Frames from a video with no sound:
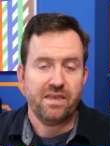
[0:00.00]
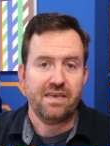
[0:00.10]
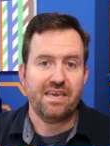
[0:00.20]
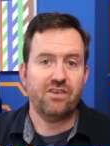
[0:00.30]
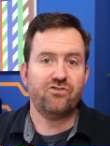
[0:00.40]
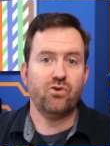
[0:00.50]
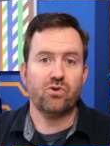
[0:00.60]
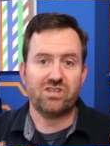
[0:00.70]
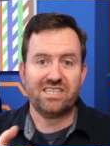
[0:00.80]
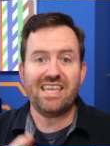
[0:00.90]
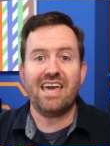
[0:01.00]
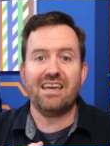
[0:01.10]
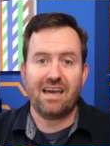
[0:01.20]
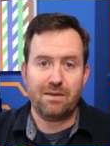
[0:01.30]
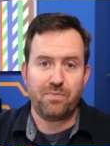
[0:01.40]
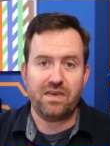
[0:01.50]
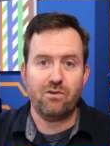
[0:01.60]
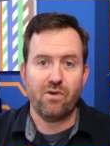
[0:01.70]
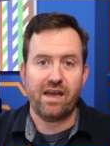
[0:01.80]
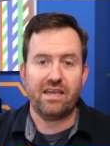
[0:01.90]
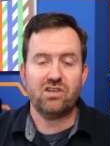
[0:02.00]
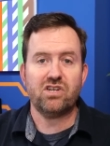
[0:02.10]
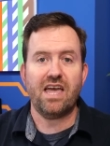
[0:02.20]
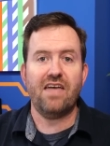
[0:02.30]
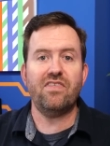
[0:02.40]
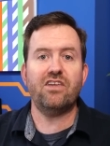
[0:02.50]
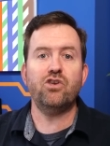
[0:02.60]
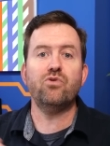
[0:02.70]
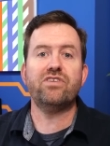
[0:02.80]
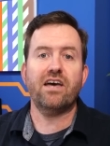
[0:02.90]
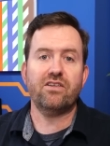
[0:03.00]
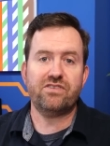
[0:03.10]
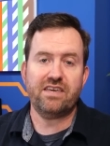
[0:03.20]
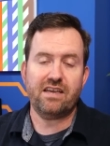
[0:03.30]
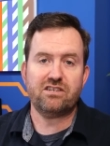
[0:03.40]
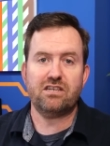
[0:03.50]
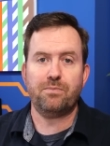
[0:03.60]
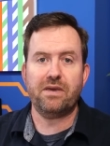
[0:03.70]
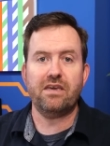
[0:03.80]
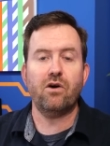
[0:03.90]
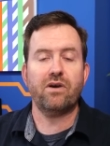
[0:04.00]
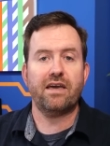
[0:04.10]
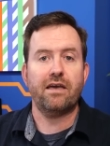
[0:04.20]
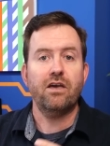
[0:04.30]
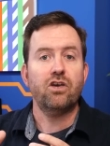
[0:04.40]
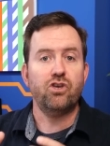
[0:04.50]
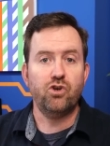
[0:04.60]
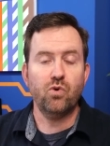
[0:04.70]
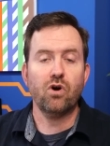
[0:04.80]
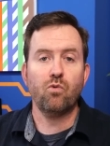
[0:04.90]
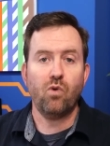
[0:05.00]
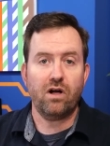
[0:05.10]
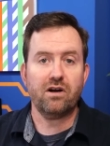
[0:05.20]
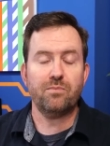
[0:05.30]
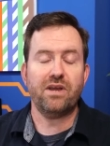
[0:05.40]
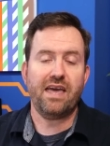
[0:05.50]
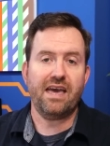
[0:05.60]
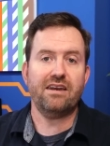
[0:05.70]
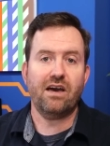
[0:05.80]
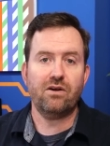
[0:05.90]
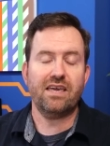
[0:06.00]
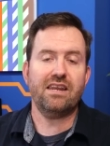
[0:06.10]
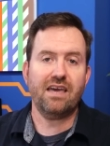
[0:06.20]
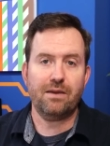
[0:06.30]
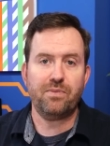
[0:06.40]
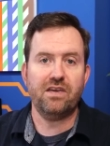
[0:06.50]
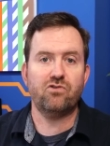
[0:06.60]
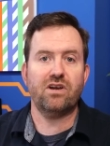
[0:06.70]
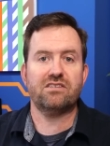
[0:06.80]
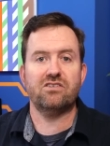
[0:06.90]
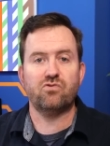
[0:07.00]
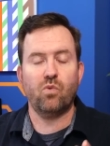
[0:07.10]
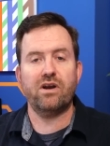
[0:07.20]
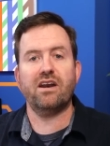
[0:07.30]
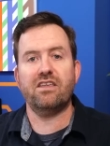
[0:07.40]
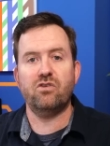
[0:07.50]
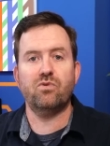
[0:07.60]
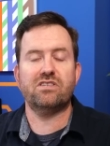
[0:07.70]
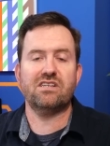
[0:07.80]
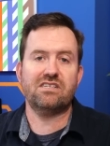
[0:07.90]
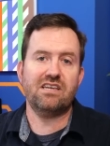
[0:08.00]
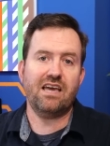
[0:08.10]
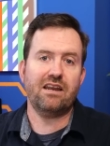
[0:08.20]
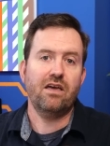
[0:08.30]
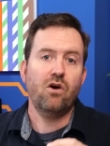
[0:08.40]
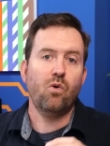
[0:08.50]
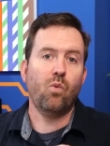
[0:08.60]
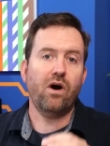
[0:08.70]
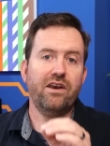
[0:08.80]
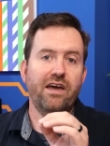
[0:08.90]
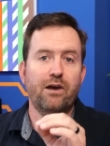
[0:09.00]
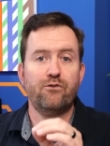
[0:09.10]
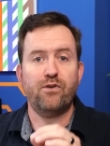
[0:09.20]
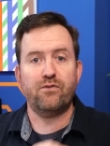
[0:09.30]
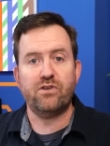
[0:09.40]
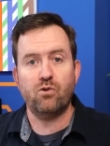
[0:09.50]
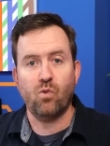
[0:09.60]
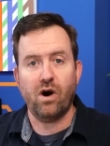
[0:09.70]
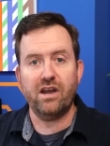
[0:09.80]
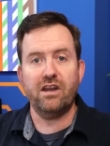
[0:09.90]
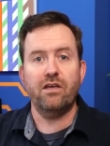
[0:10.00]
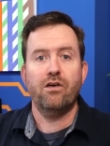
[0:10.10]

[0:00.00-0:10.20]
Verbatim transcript: is your static IP range, and then you tell DHCP, okay, you are welcome to hand out any IP addresses 192.168.1.51